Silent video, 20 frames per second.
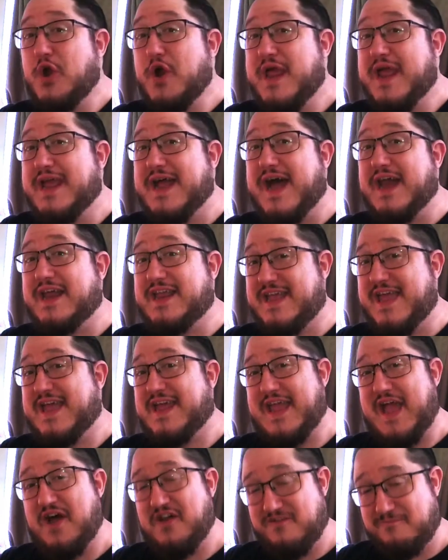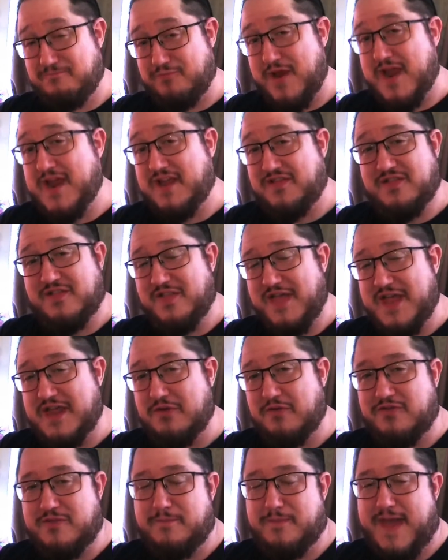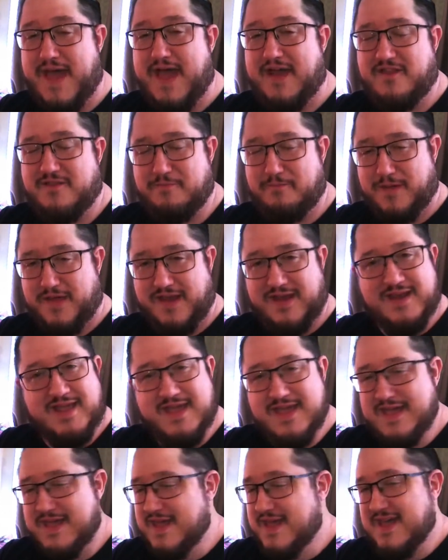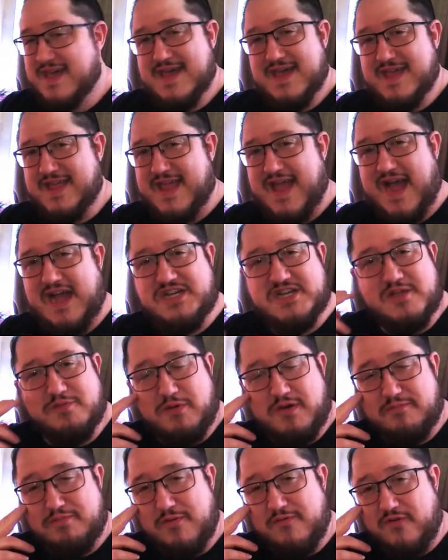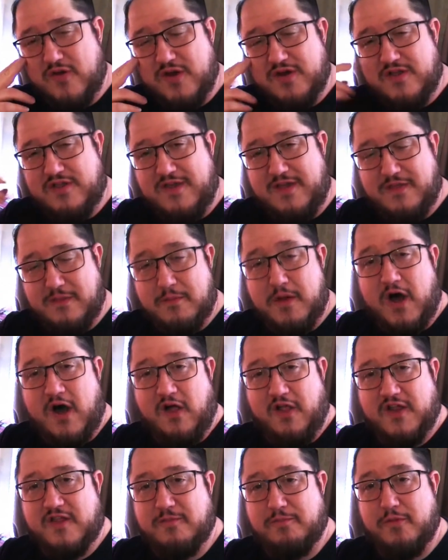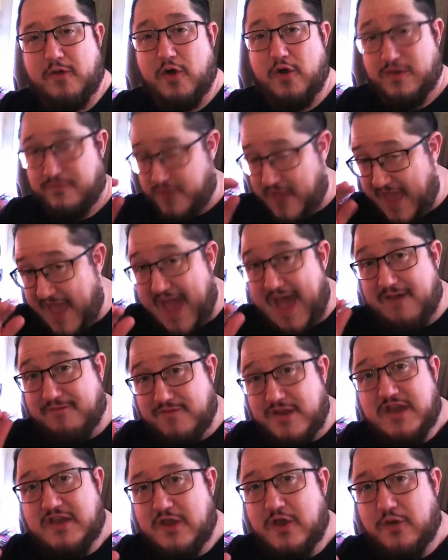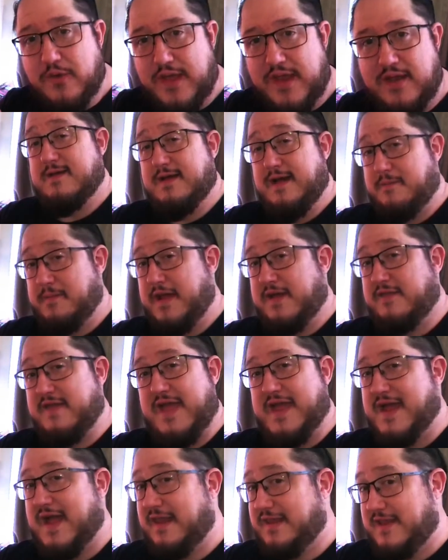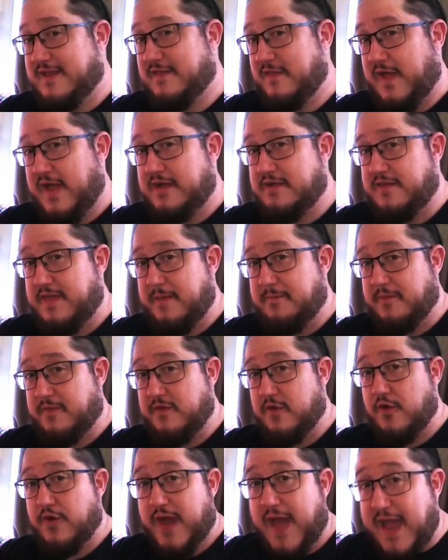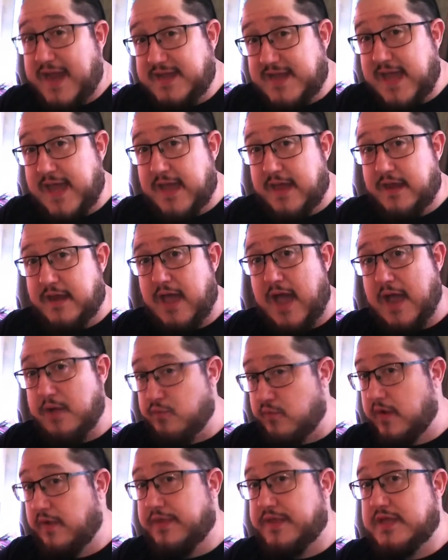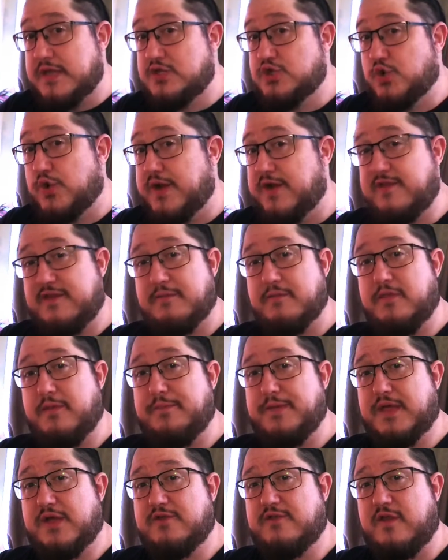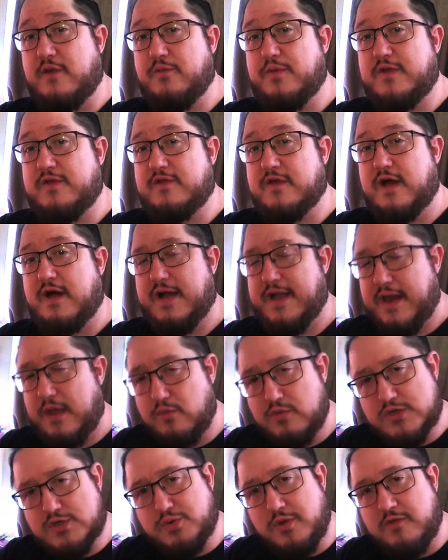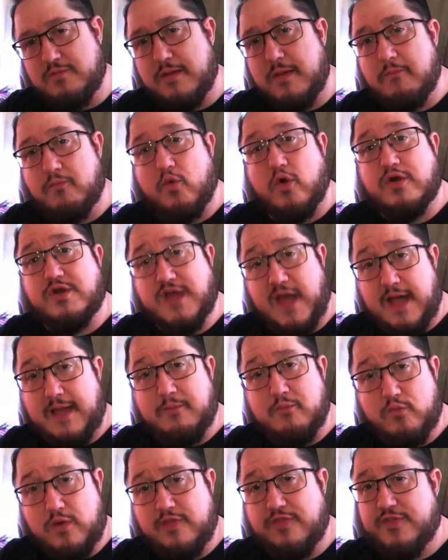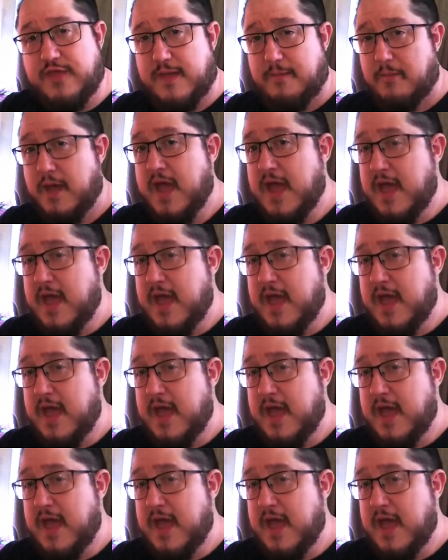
he got a kick out of breaking the Lego with the bats, but yeah, I just would have preferred to see them all explode if you have to do it. I'm not saying I've disliked the episode. I did. I really enjoyed some of the builds that we saw, and I wish we spent more time with them.